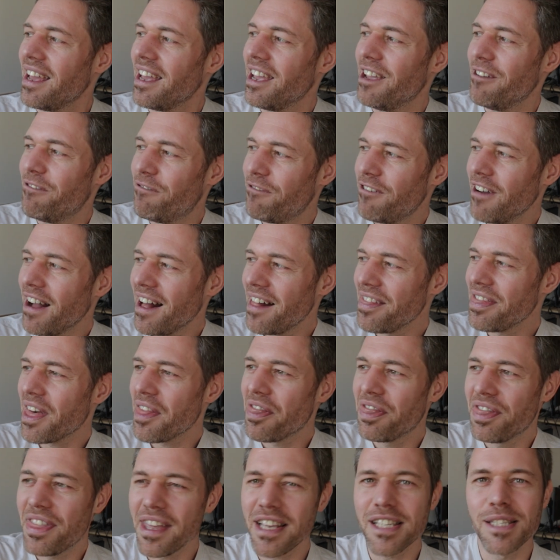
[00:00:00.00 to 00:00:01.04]
he felt
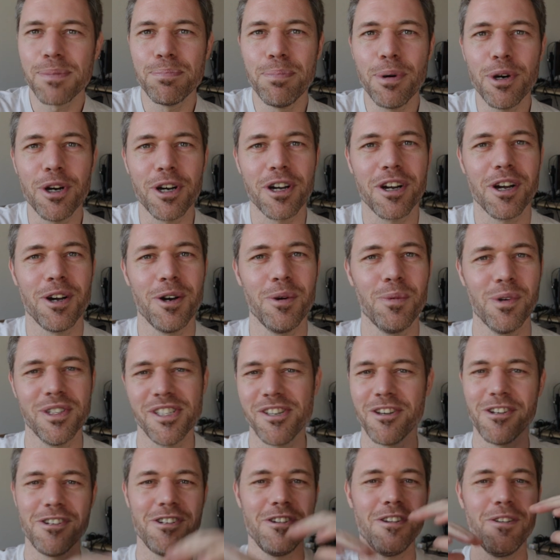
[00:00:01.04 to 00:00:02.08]
that this book
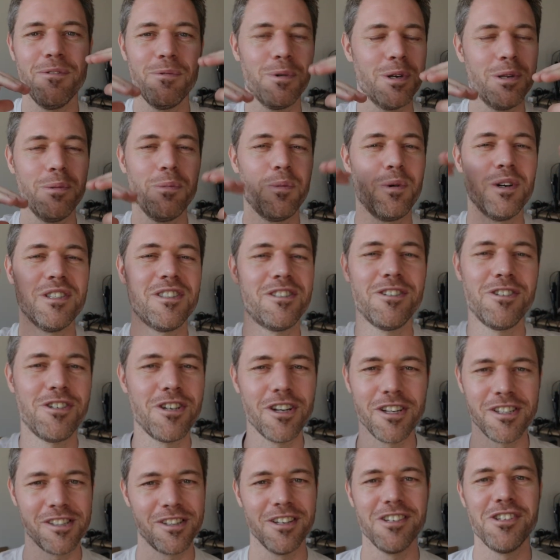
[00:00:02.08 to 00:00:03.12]
was
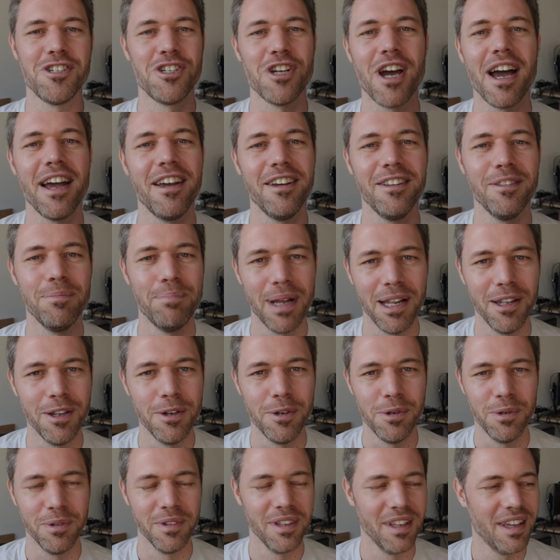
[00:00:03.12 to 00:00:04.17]
just a giant
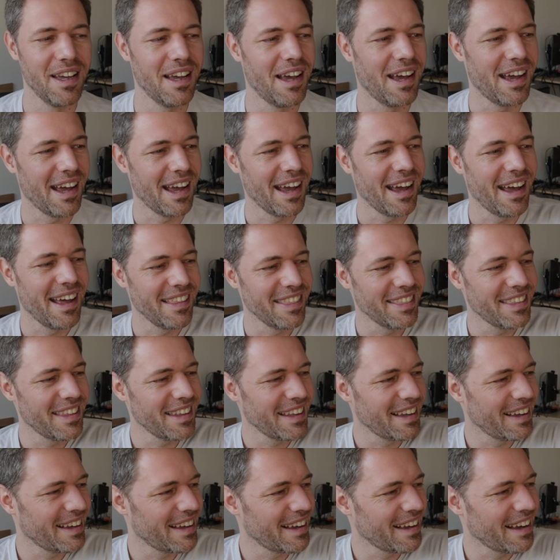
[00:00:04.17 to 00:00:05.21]
balloon. And
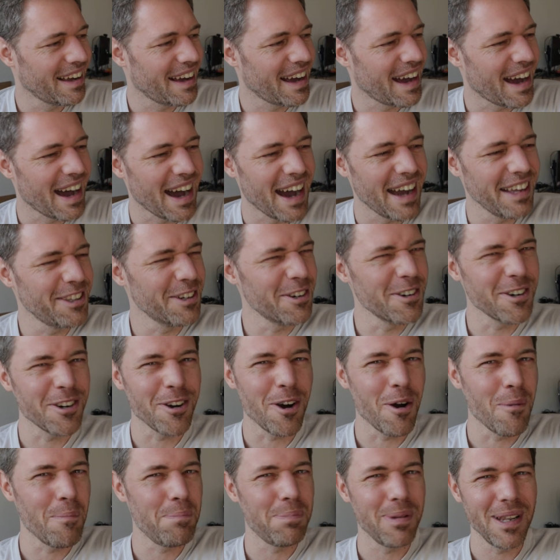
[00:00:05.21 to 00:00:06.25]
I don't
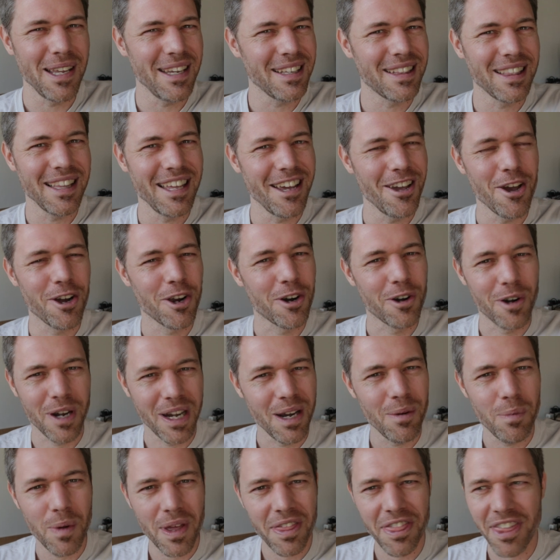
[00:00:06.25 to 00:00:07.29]
completely
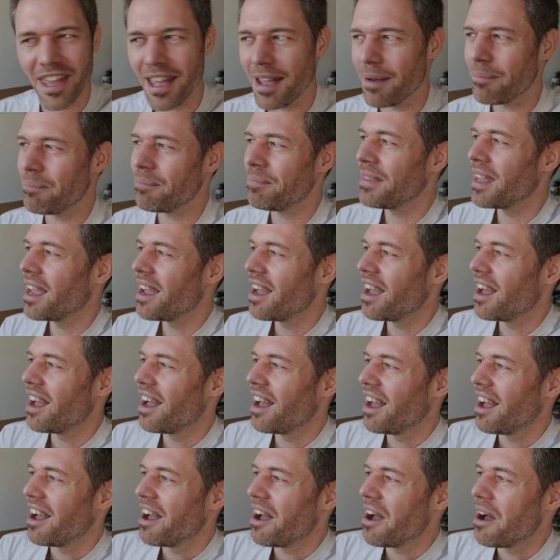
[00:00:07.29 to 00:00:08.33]
agree with him.
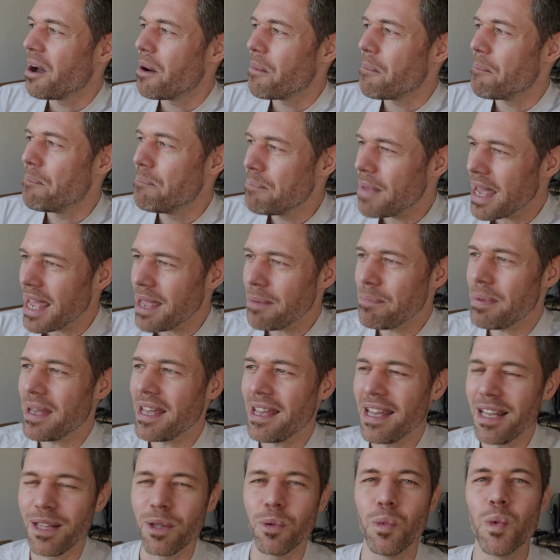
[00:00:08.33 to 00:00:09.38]
Maybe
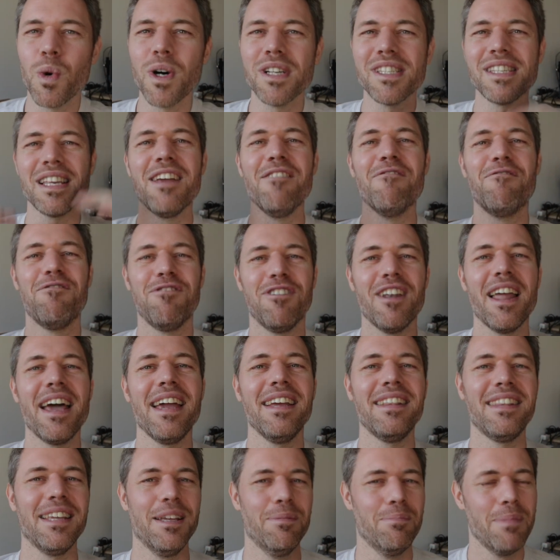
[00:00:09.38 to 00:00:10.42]
it was
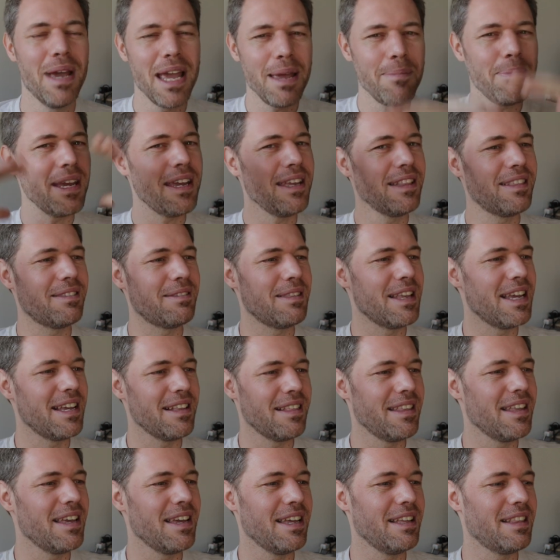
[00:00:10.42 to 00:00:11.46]
inflated. Maybe
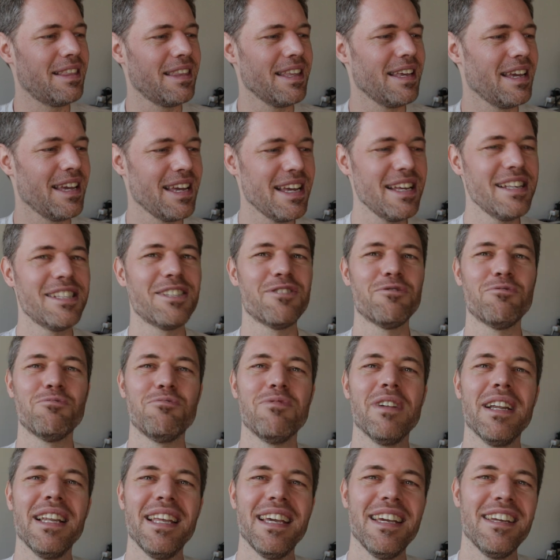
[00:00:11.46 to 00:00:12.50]
it is
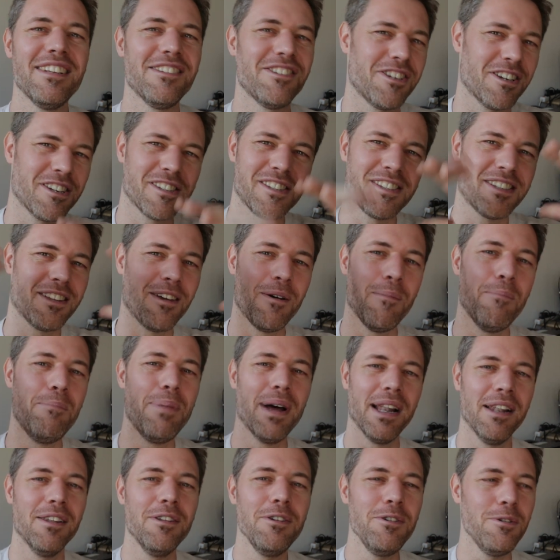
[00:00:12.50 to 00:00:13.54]
really just a
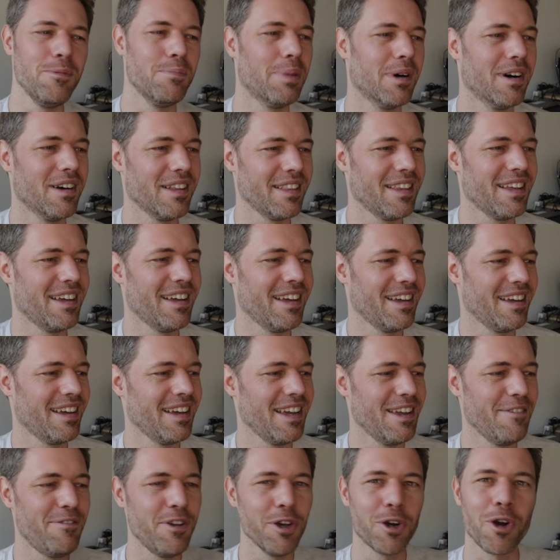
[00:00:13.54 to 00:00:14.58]
balloon. But
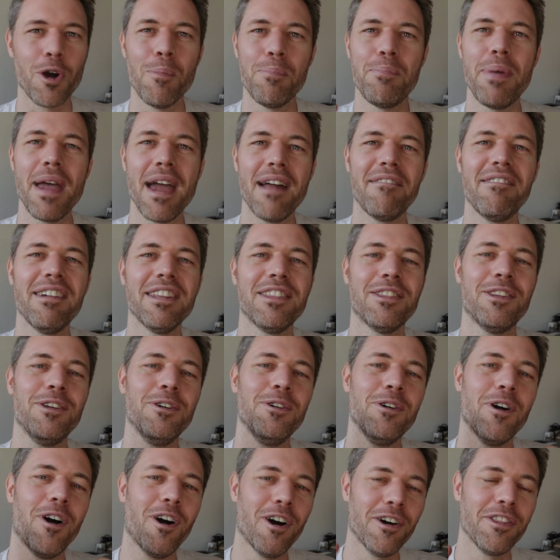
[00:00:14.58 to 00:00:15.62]
if you compare it
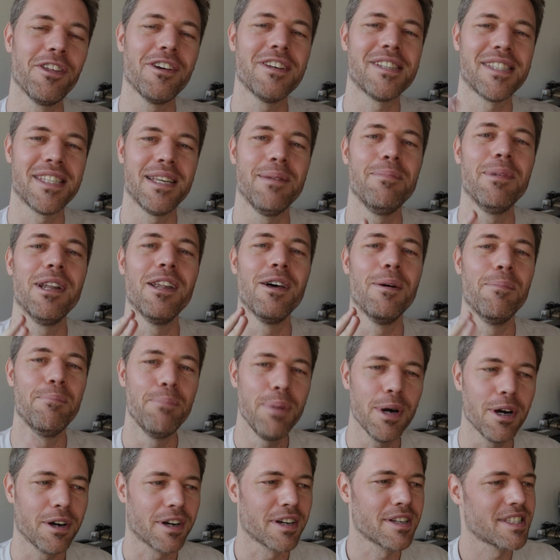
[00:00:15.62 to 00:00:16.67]
to other similar
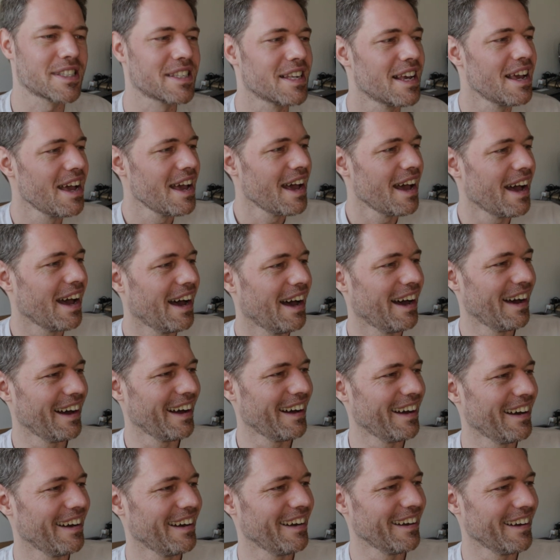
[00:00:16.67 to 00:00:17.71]
books,
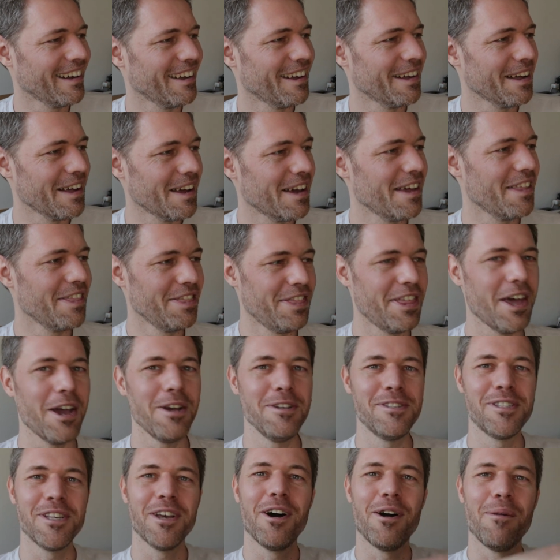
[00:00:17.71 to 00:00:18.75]

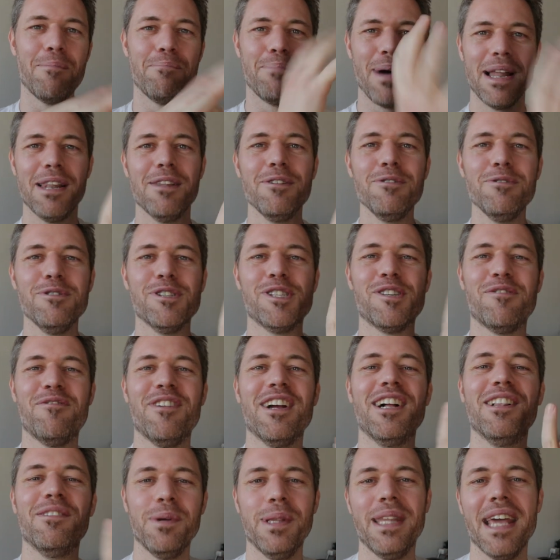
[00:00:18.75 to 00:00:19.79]
those are balloons
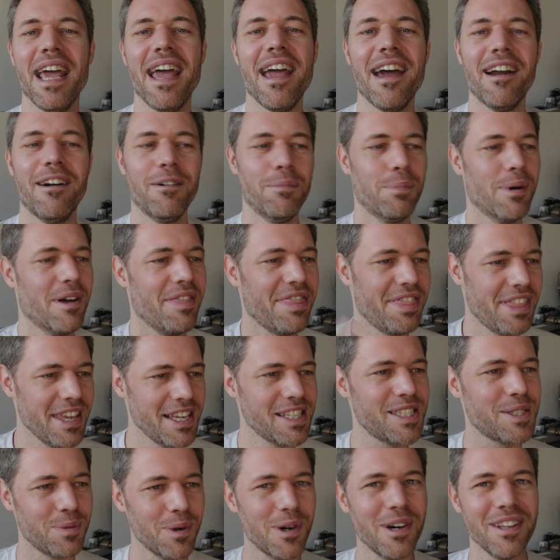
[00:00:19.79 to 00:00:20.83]
filled with air, but
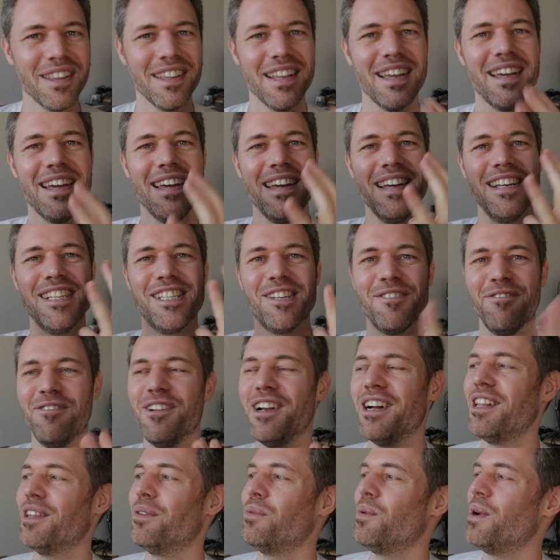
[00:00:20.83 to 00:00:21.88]
this one is
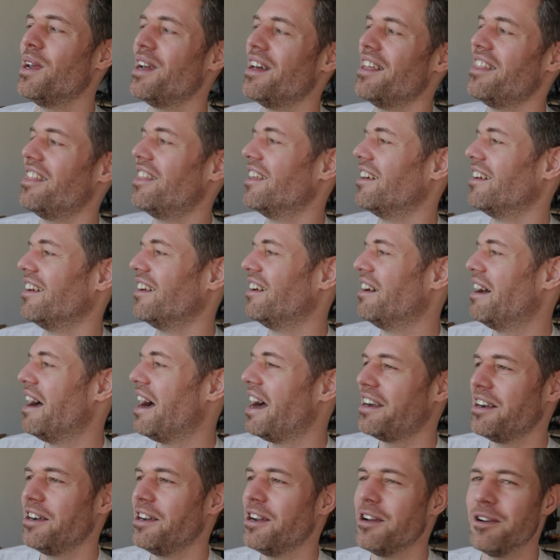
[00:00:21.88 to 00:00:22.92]
filled with,
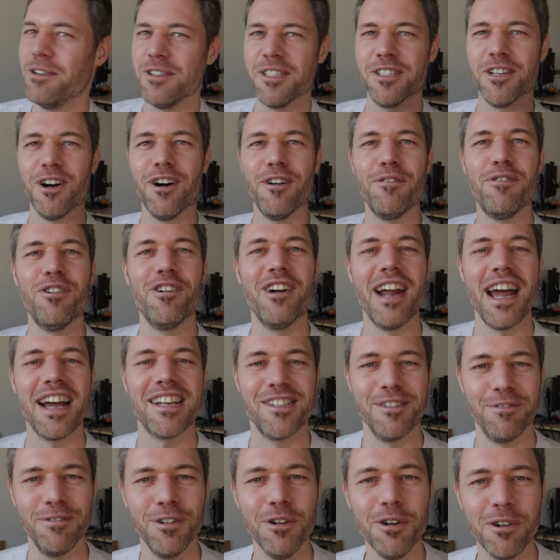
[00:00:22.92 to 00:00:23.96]
I don't know, sulfur
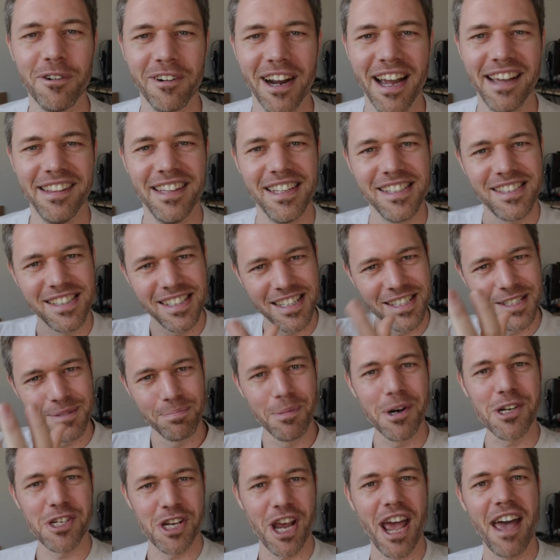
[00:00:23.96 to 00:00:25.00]
hexafluoride. It's
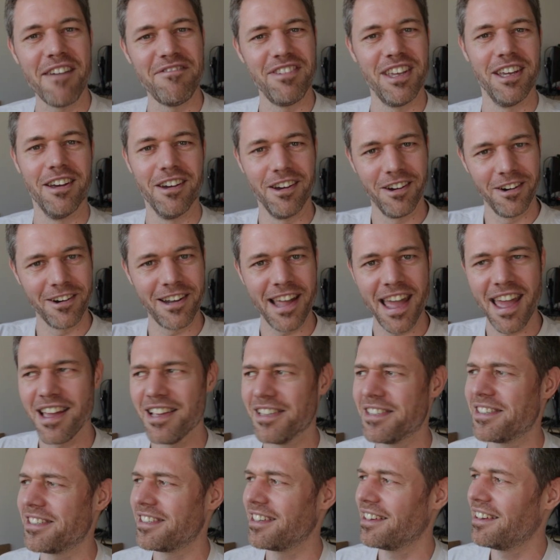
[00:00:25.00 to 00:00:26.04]
much heavier, okay?
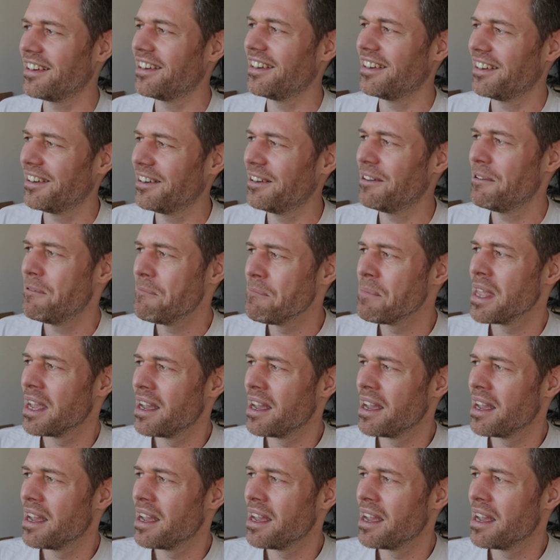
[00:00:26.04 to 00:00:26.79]
It's a